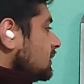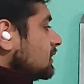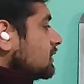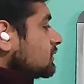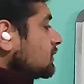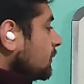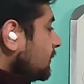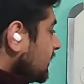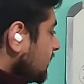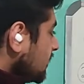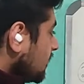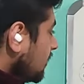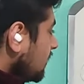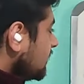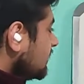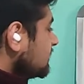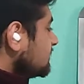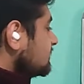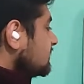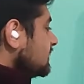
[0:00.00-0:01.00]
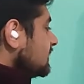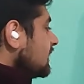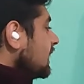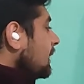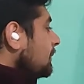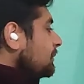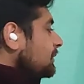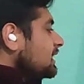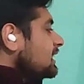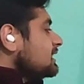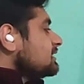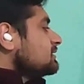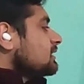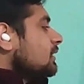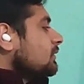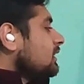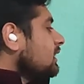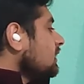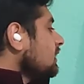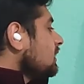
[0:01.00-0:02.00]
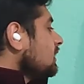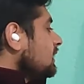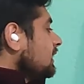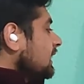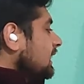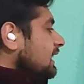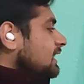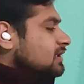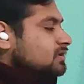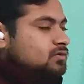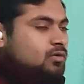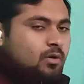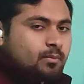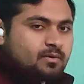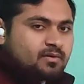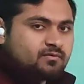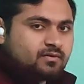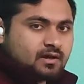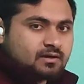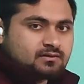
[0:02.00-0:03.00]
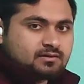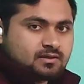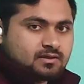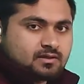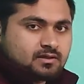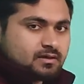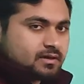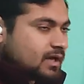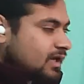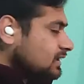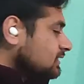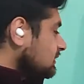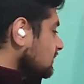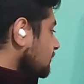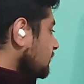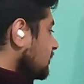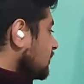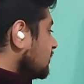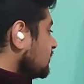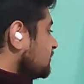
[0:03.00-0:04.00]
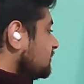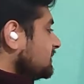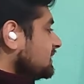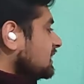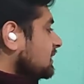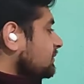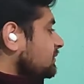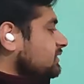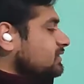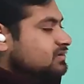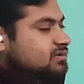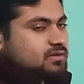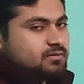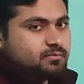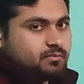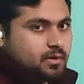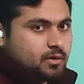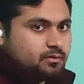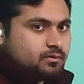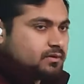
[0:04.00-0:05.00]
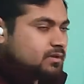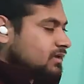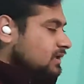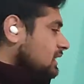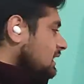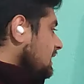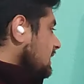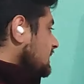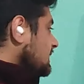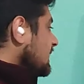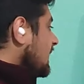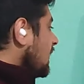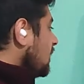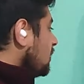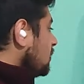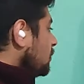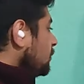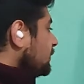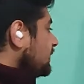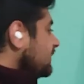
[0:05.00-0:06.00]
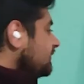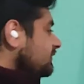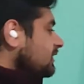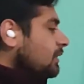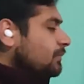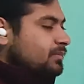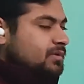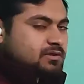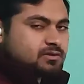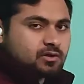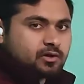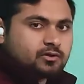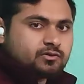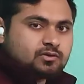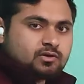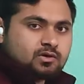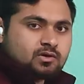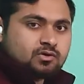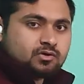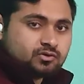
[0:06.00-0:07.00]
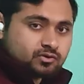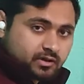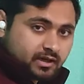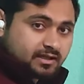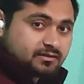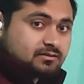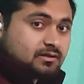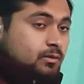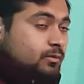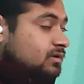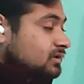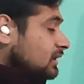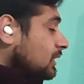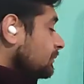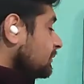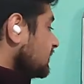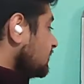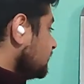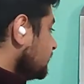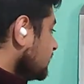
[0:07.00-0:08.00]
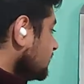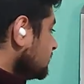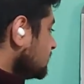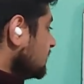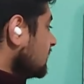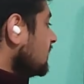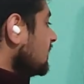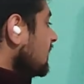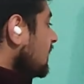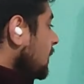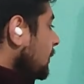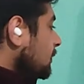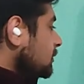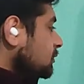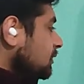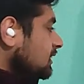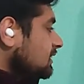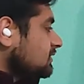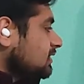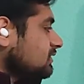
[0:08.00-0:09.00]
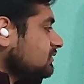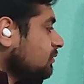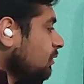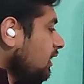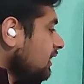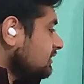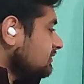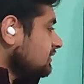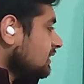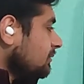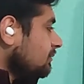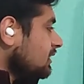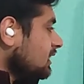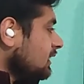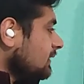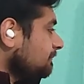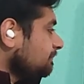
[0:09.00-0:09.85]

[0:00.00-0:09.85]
So we can already see p is our greatest common factor here, right? Because p appears in both. Now, we have numbers also. So let's deal with numbers first. Which one is the smallest number?